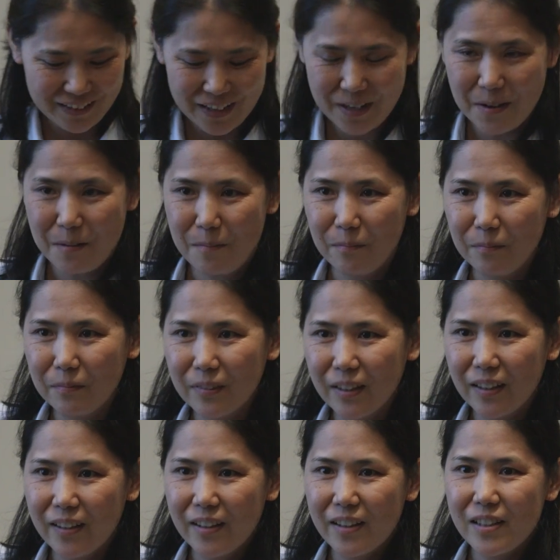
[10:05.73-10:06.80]
Um,
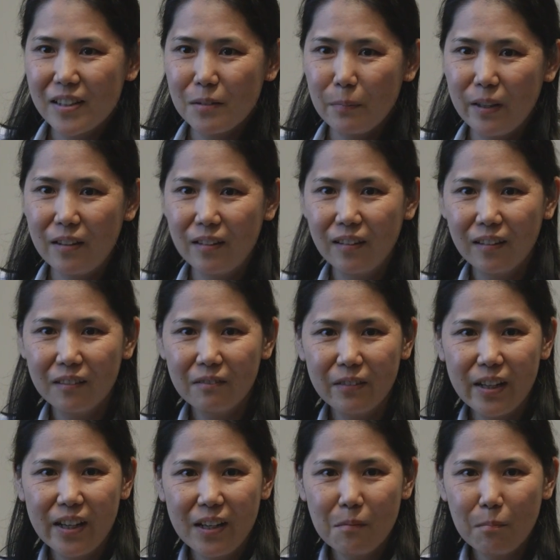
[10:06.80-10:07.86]
it's been
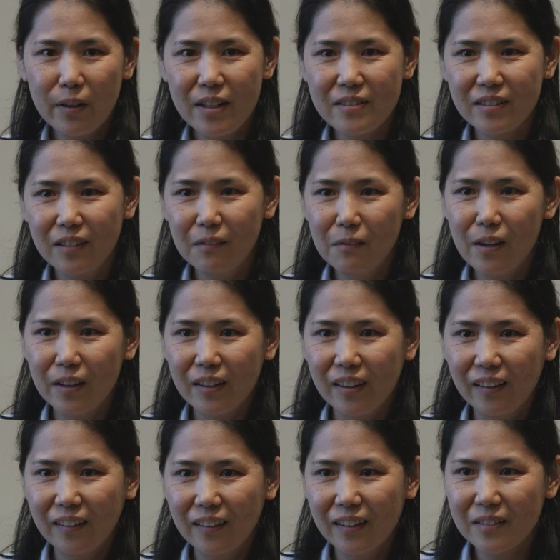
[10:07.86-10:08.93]
really a pleasure
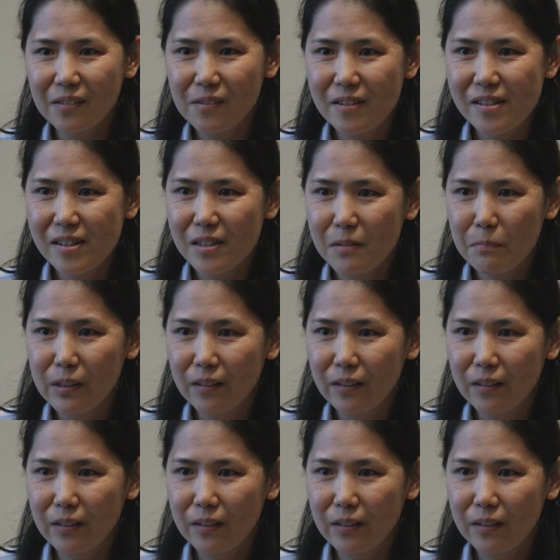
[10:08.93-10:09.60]
working at O I S T,